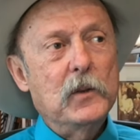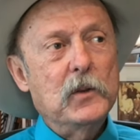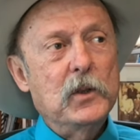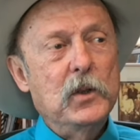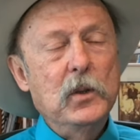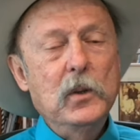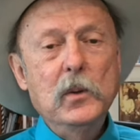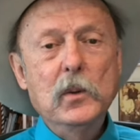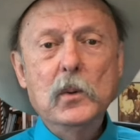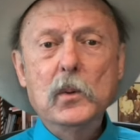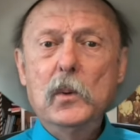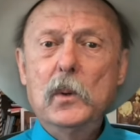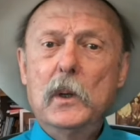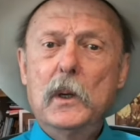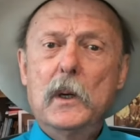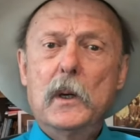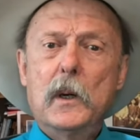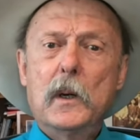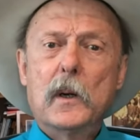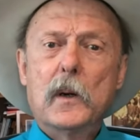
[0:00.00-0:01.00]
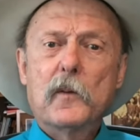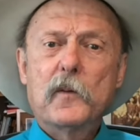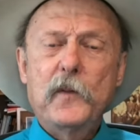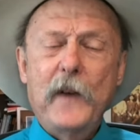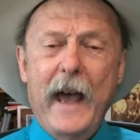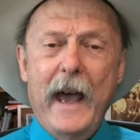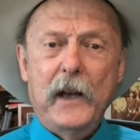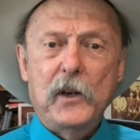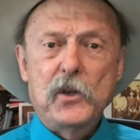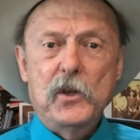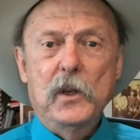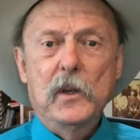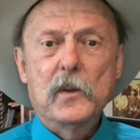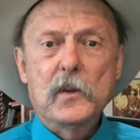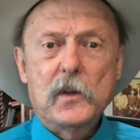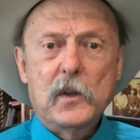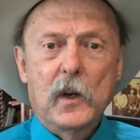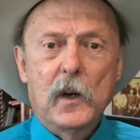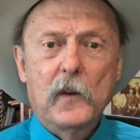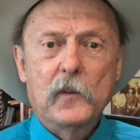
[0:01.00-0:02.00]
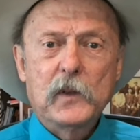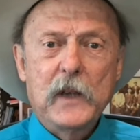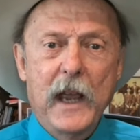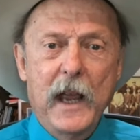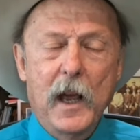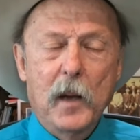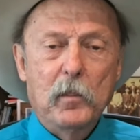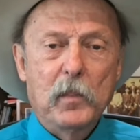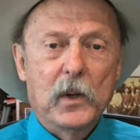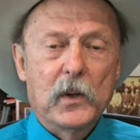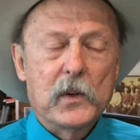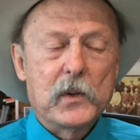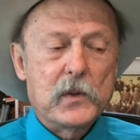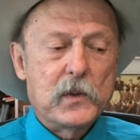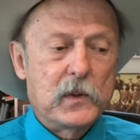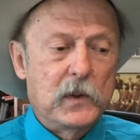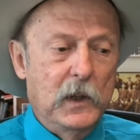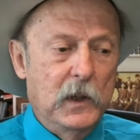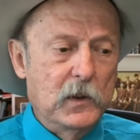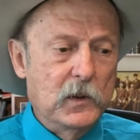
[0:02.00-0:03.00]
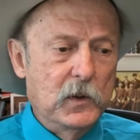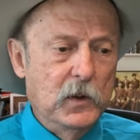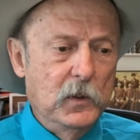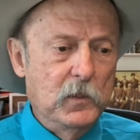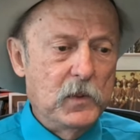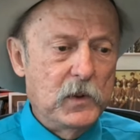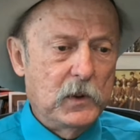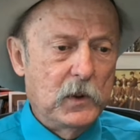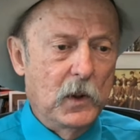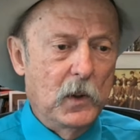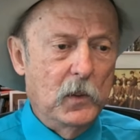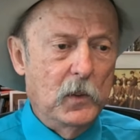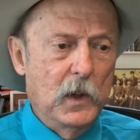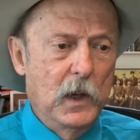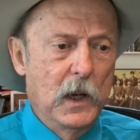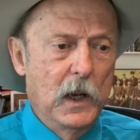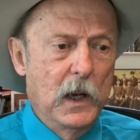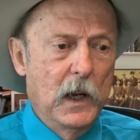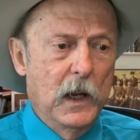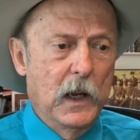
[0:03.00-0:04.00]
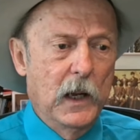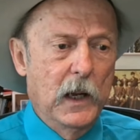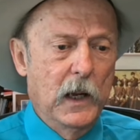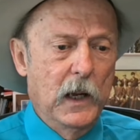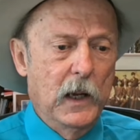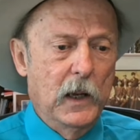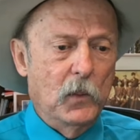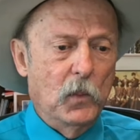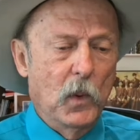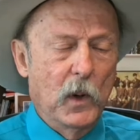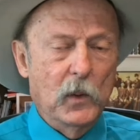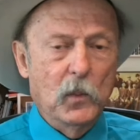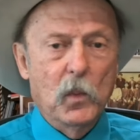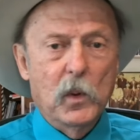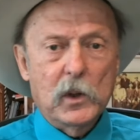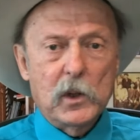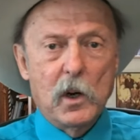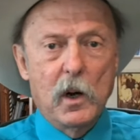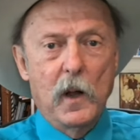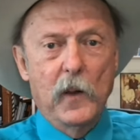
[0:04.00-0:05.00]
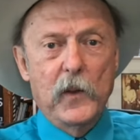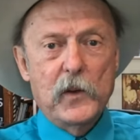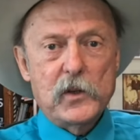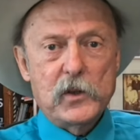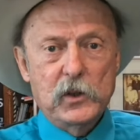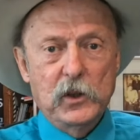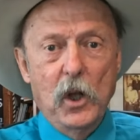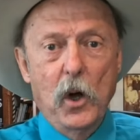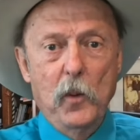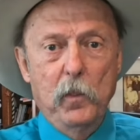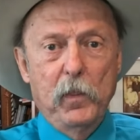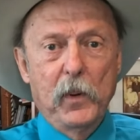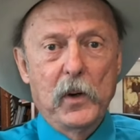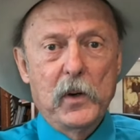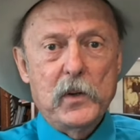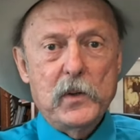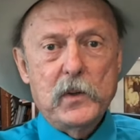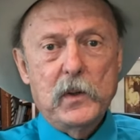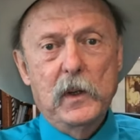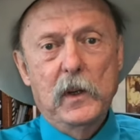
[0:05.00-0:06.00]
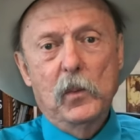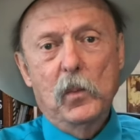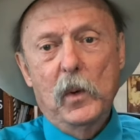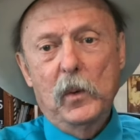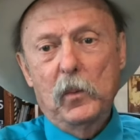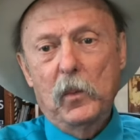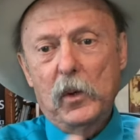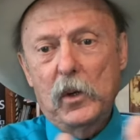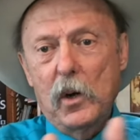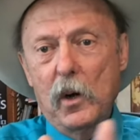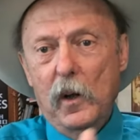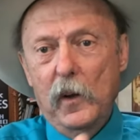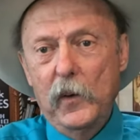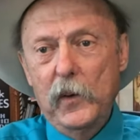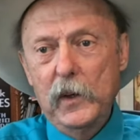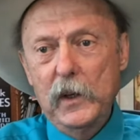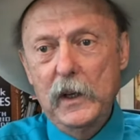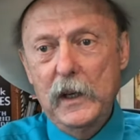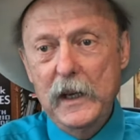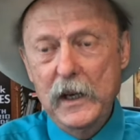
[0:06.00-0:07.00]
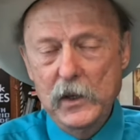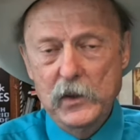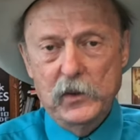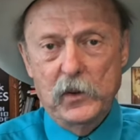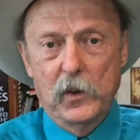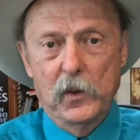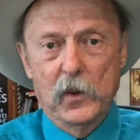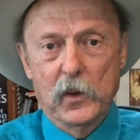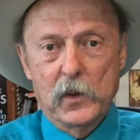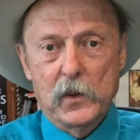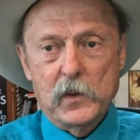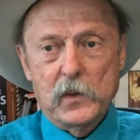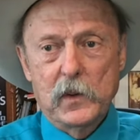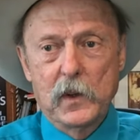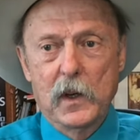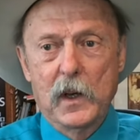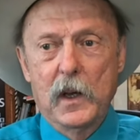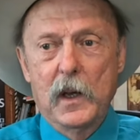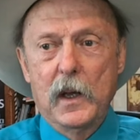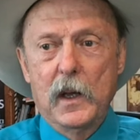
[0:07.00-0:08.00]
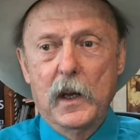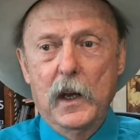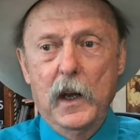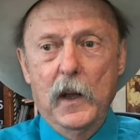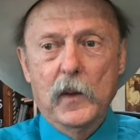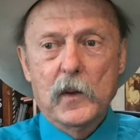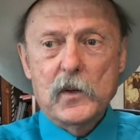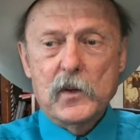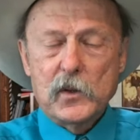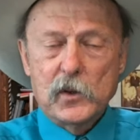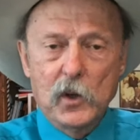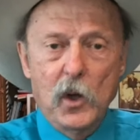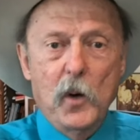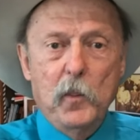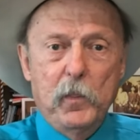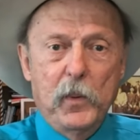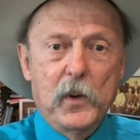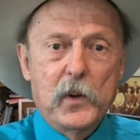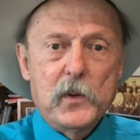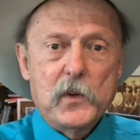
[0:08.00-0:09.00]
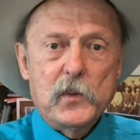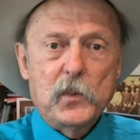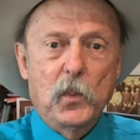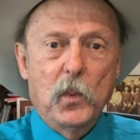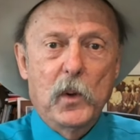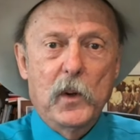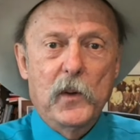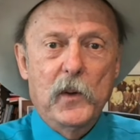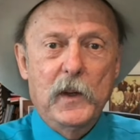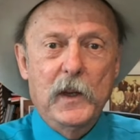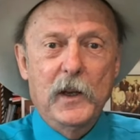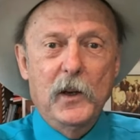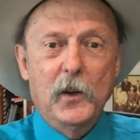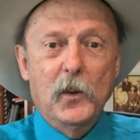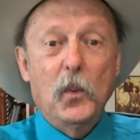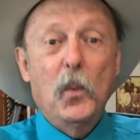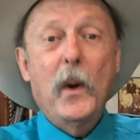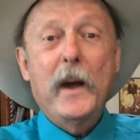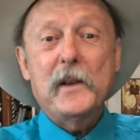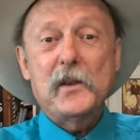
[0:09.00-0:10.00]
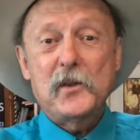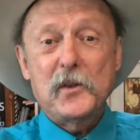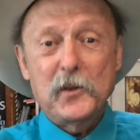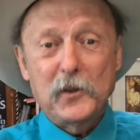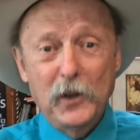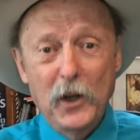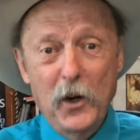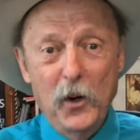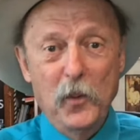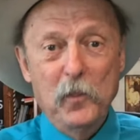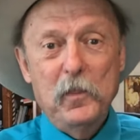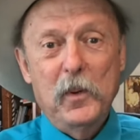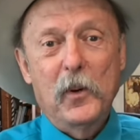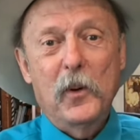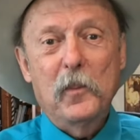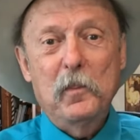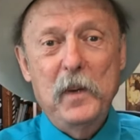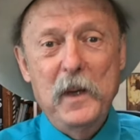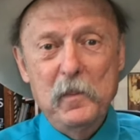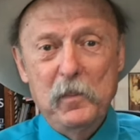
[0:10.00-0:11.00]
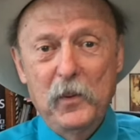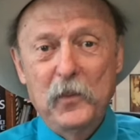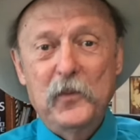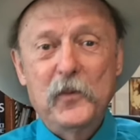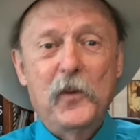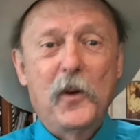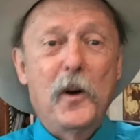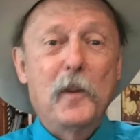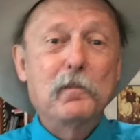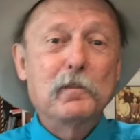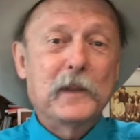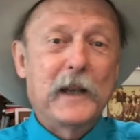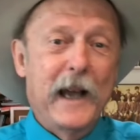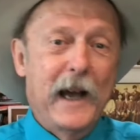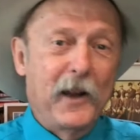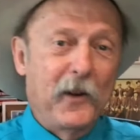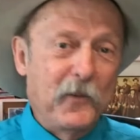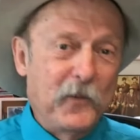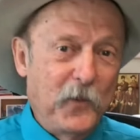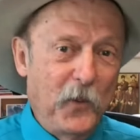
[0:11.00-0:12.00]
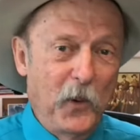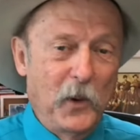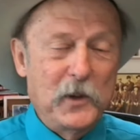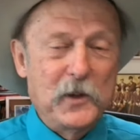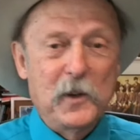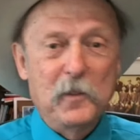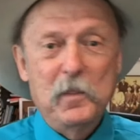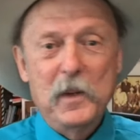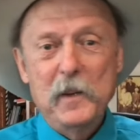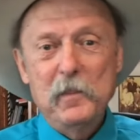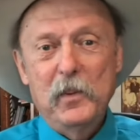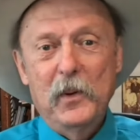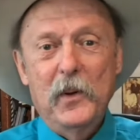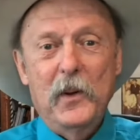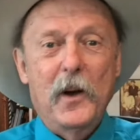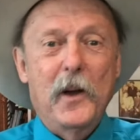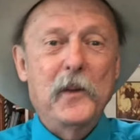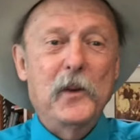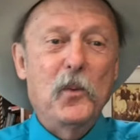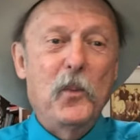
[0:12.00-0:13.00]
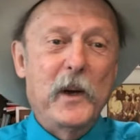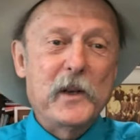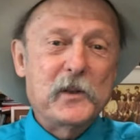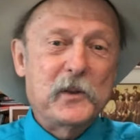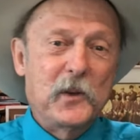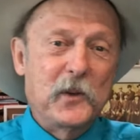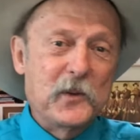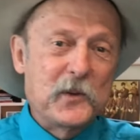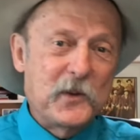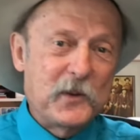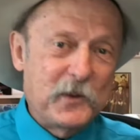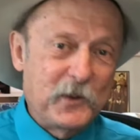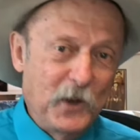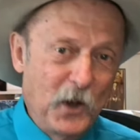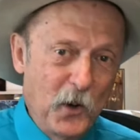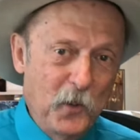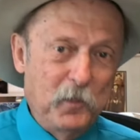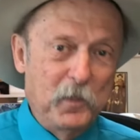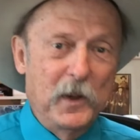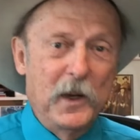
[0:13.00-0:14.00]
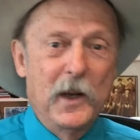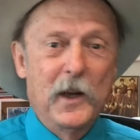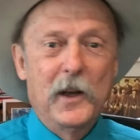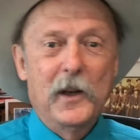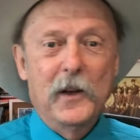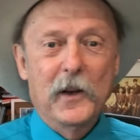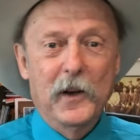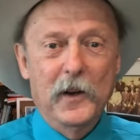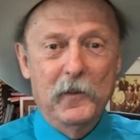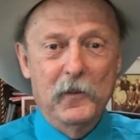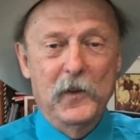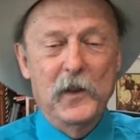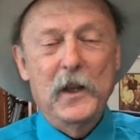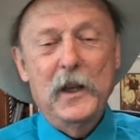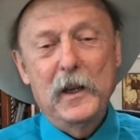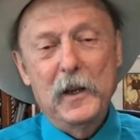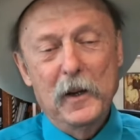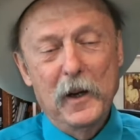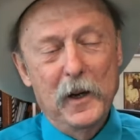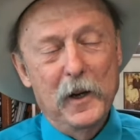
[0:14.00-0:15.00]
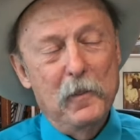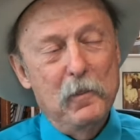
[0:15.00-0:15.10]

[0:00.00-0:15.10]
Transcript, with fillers: two factions of gamblers in Tombstone, and one were called the Slopers and one were called the Easterners. And the Slopers were the West Slope, or people from California, people on the western slope of the